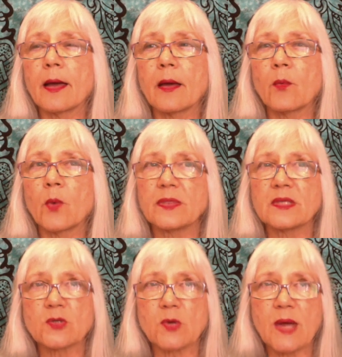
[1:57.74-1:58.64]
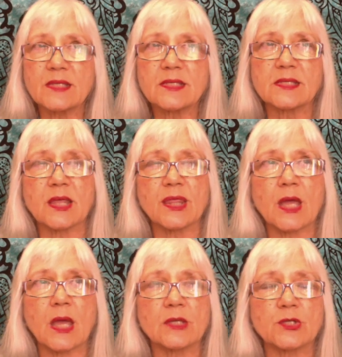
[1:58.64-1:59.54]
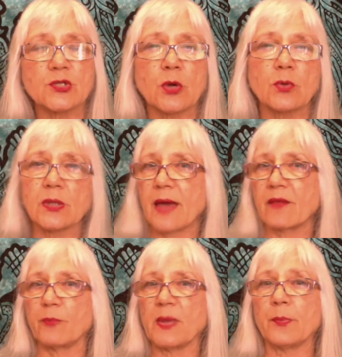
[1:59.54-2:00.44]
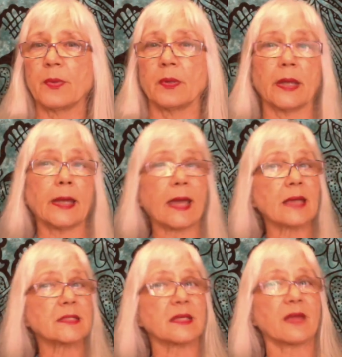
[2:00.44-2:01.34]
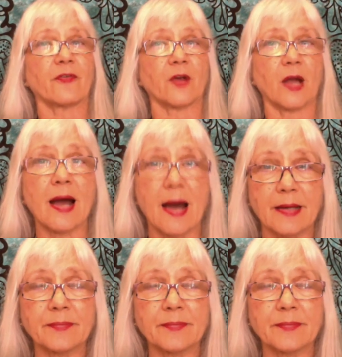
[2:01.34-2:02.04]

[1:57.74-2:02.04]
What this crisis, I think, has shown a lot of people, in case they forgot,